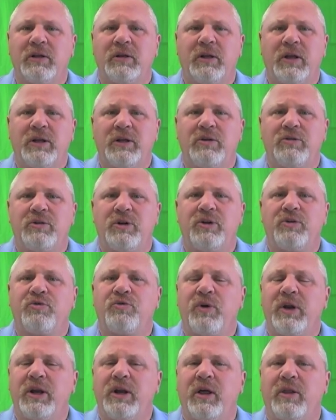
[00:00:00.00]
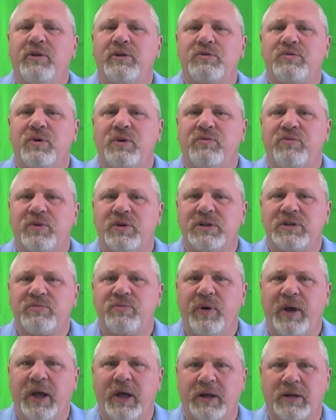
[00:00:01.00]
That you treat others with
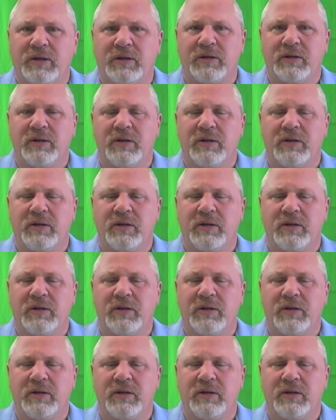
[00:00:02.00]
respect,